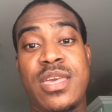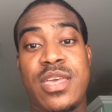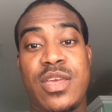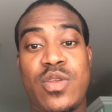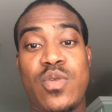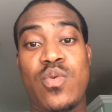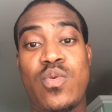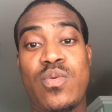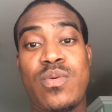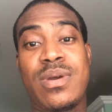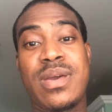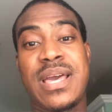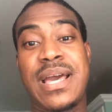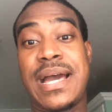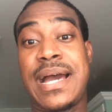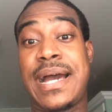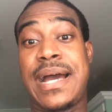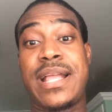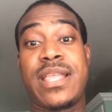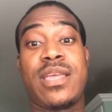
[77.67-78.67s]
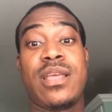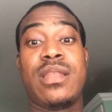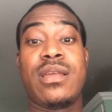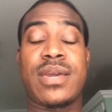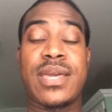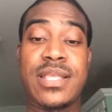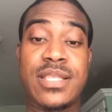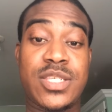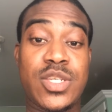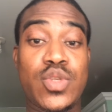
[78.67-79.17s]
and you're
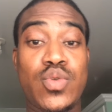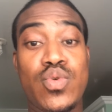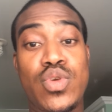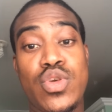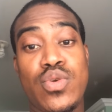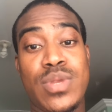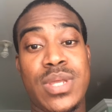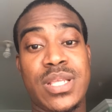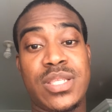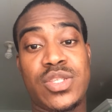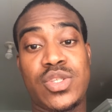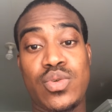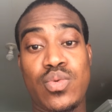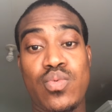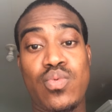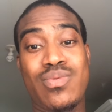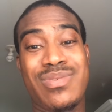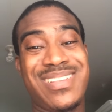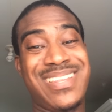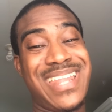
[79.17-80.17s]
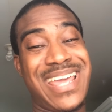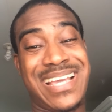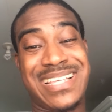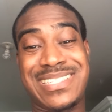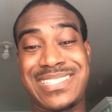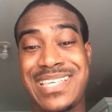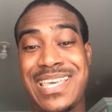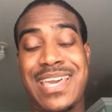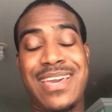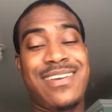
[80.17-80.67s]
looking to do Unit 2
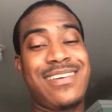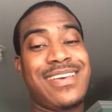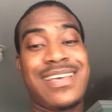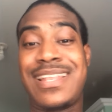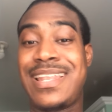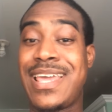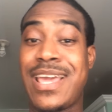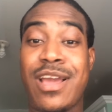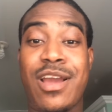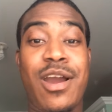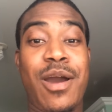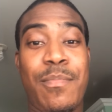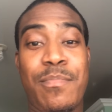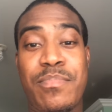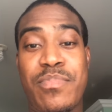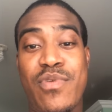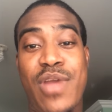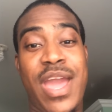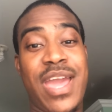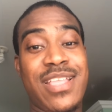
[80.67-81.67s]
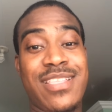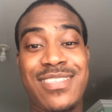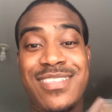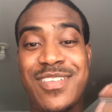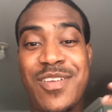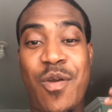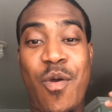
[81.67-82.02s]
next year, link up, right?